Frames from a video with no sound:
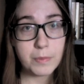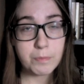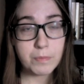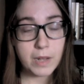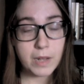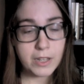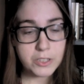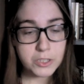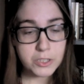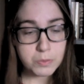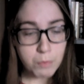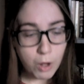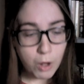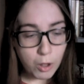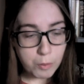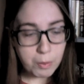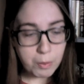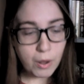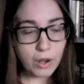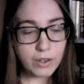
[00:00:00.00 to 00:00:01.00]
a
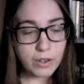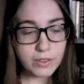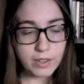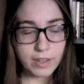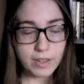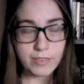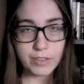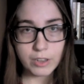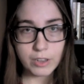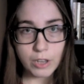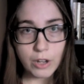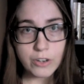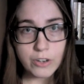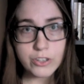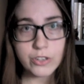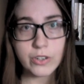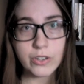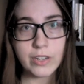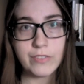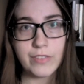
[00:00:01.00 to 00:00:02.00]
small part of a
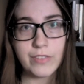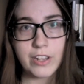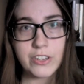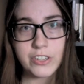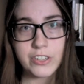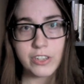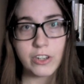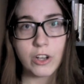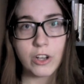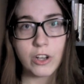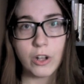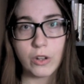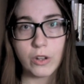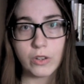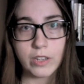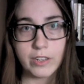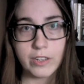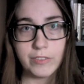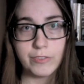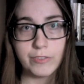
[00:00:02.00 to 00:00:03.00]
larger convention
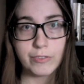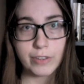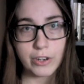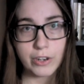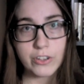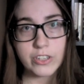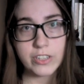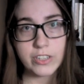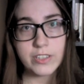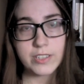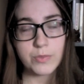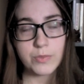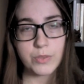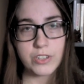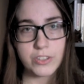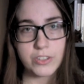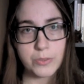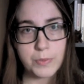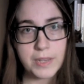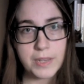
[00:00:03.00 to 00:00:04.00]
called Convergence, which
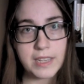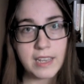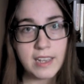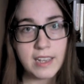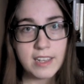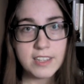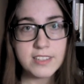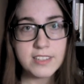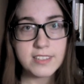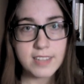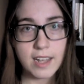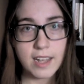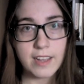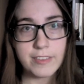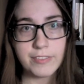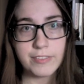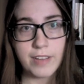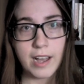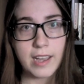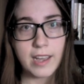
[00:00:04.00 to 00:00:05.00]
is a big
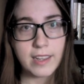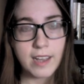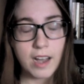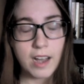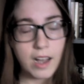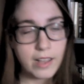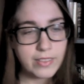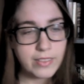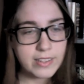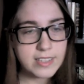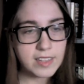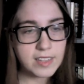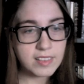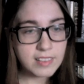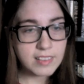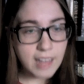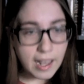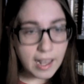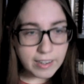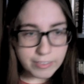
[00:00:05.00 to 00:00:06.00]
sci-fi con that's a
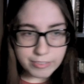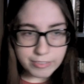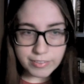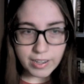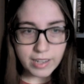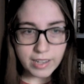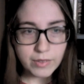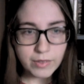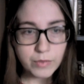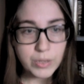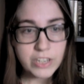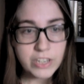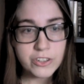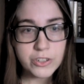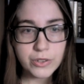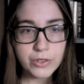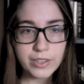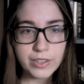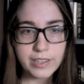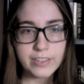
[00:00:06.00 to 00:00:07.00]
lot of fun. We
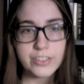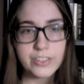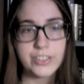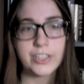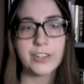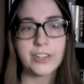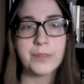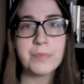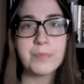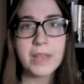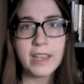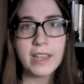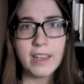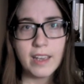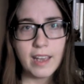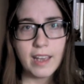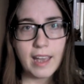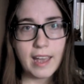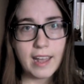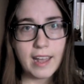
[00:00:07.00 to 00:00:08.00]
enjoy it each year.
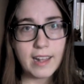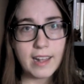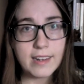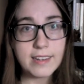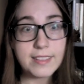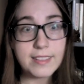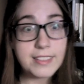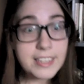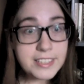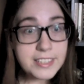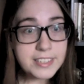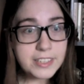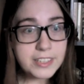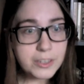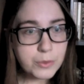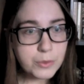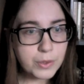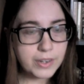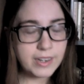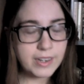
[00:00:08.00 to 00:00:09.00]
And this
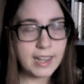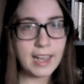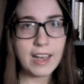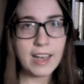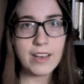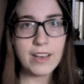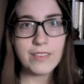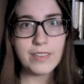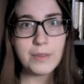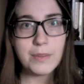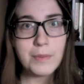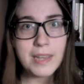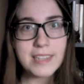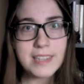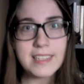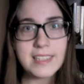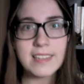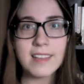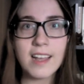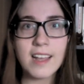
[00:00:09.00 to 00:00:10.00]
year we're going to have an
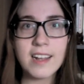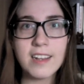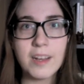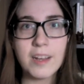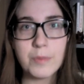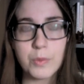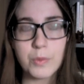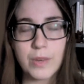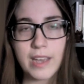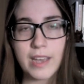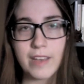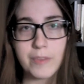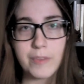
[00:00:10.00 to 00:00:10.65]
amazing lineup. We have